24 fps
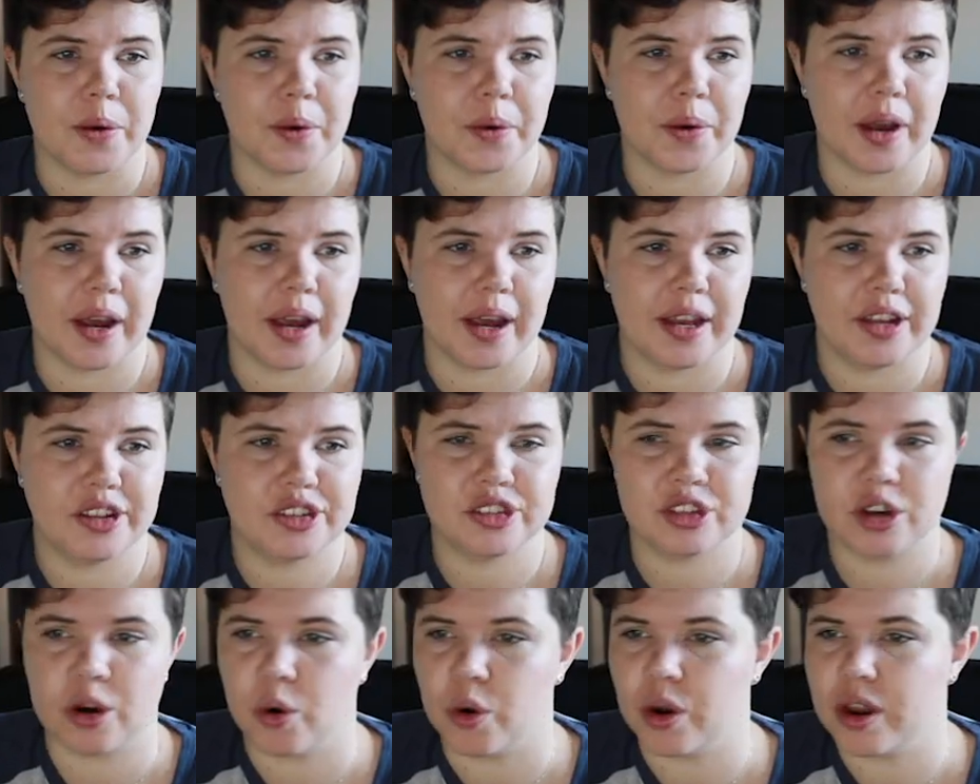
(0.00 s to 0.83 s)
Okay,
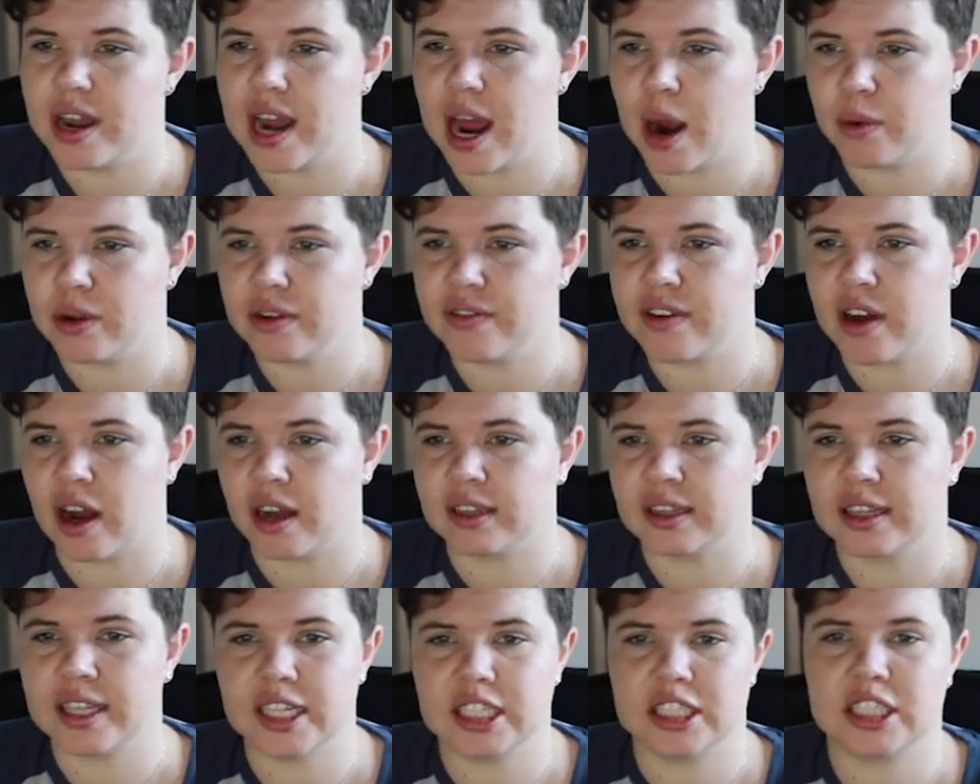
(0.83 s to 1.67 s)
so now we've
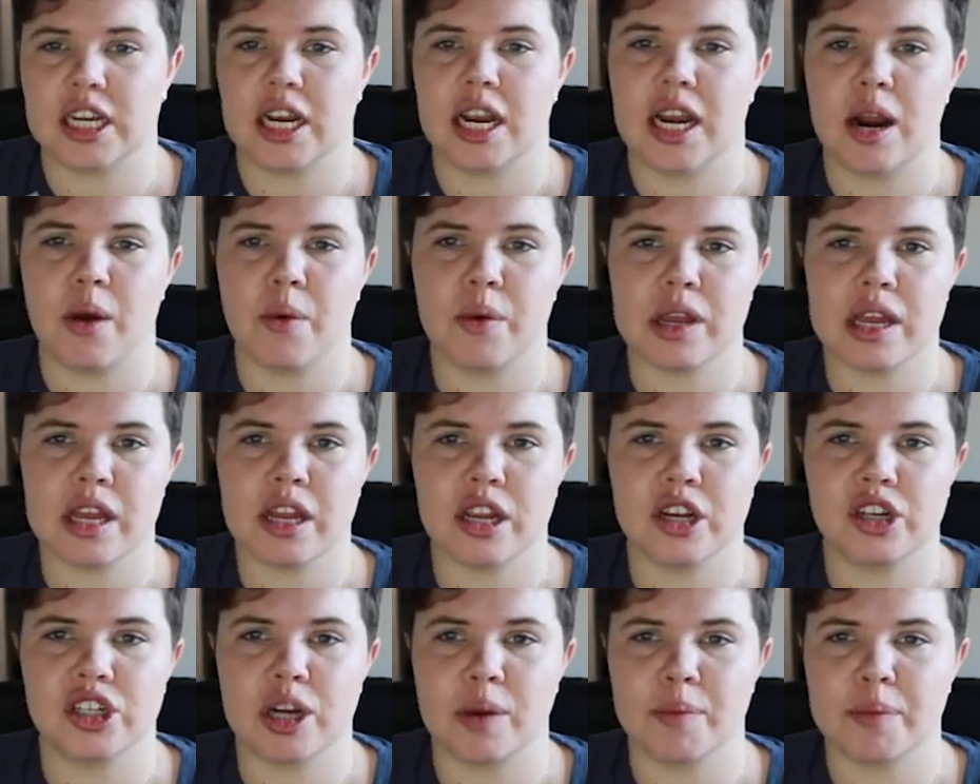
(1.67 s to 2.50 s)
got this. Now we
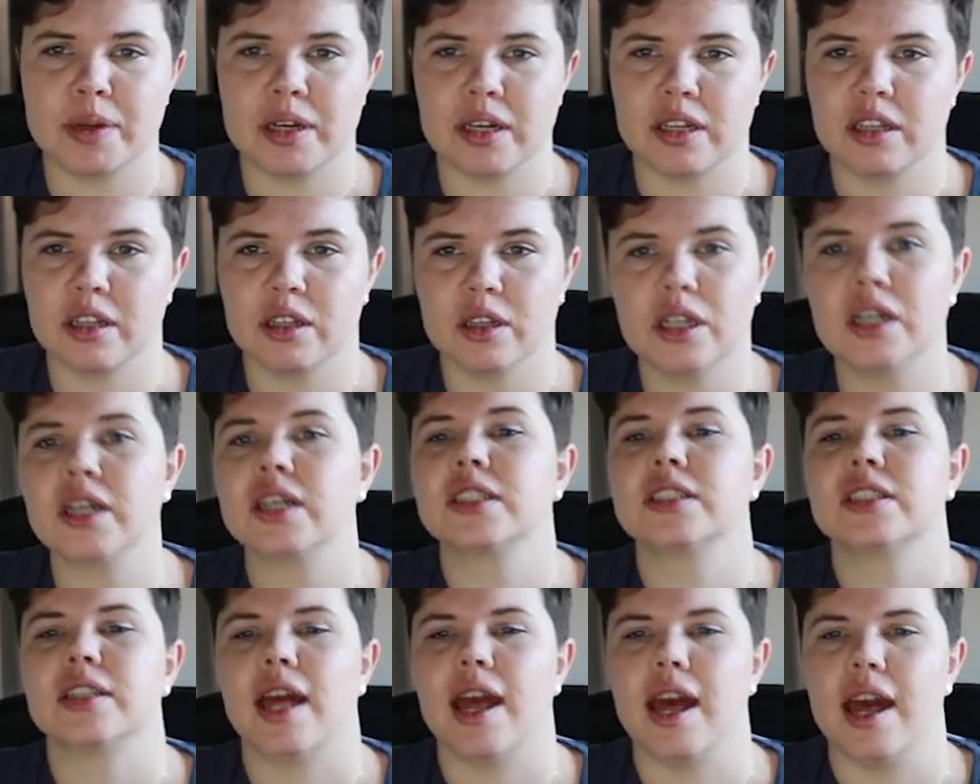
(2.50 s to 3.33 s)
can jump into the
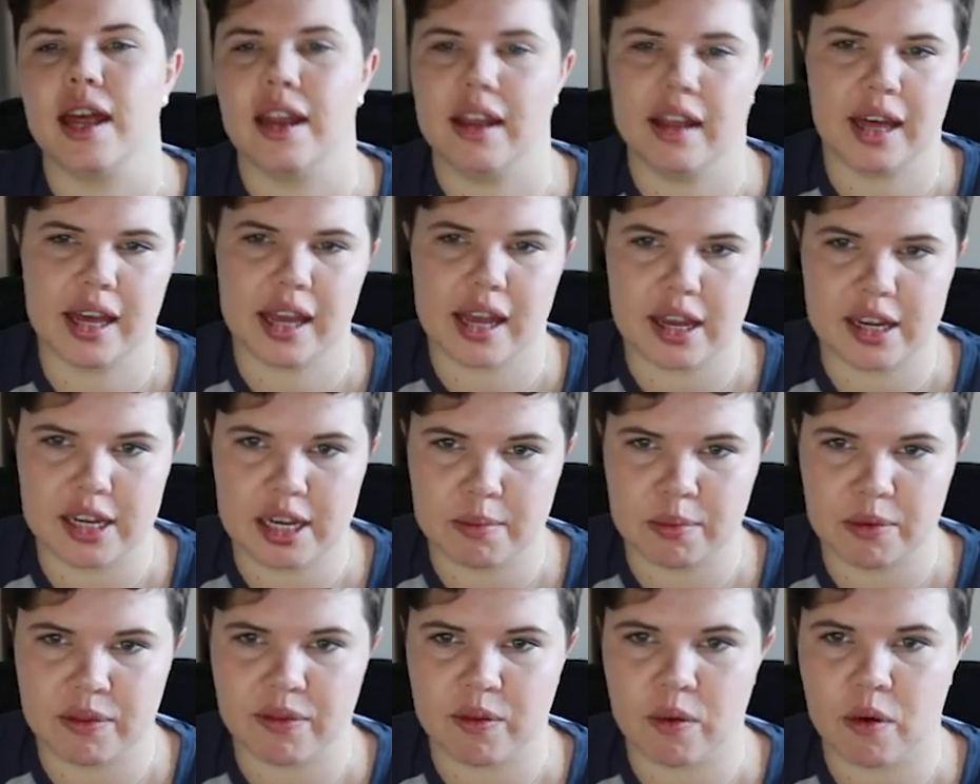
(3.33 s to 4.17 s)
looks, and like I did
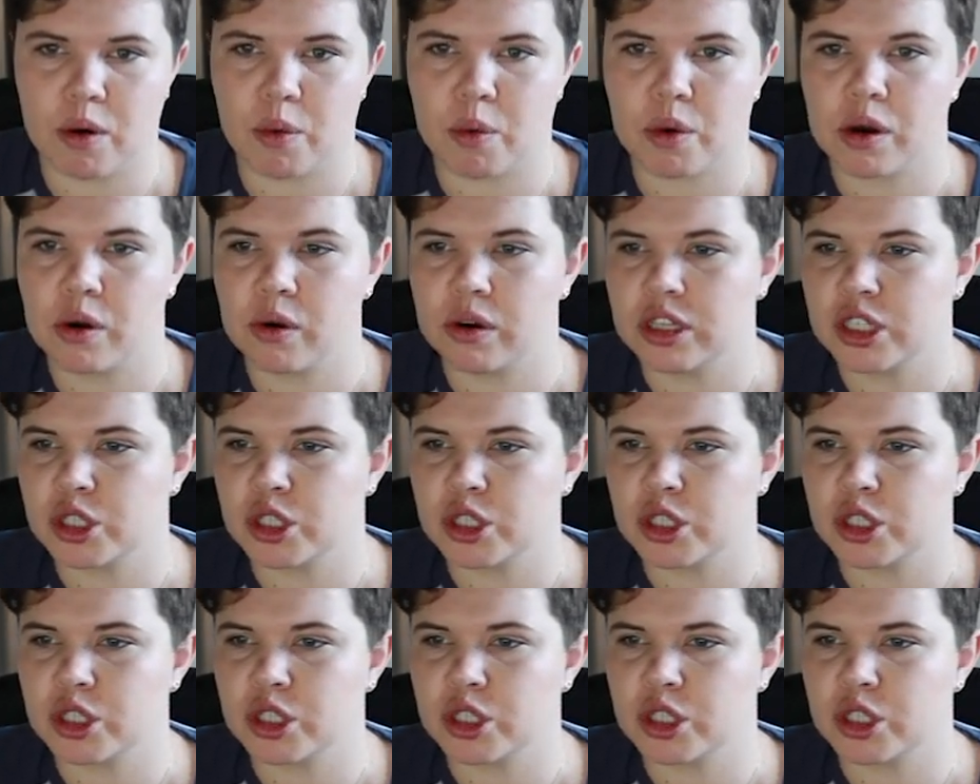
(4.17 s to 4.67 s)
before, we're going to